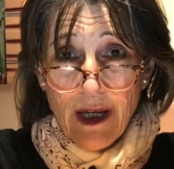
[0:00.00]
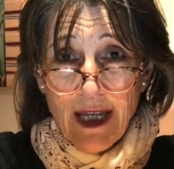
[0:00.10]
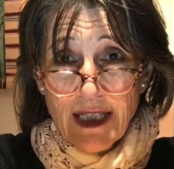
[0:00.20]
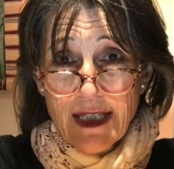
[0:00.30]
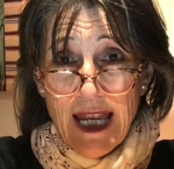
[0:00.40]

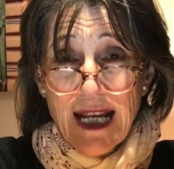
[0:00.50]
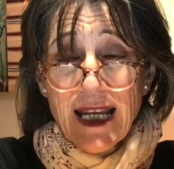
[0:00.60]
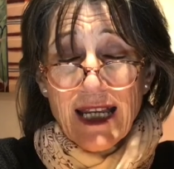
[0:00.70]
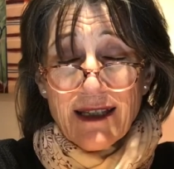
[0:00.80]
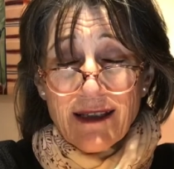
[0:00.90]
and
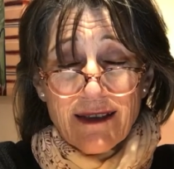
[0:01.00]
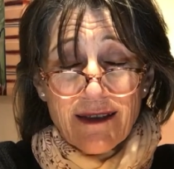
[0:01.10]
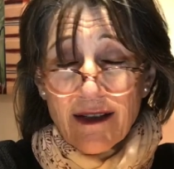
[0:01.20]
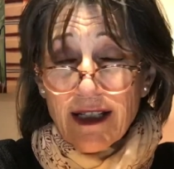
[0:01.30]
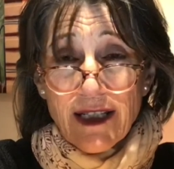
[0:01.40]
any
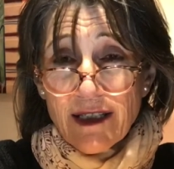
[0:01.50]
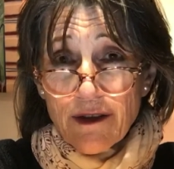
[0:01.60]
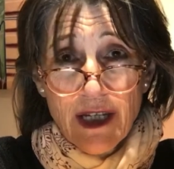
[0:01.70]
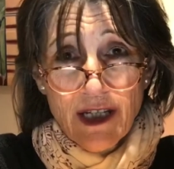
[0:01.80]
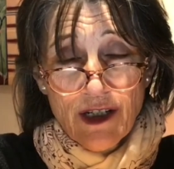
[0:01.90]
tiny
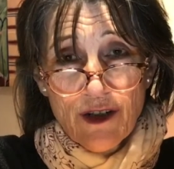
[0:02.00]
donation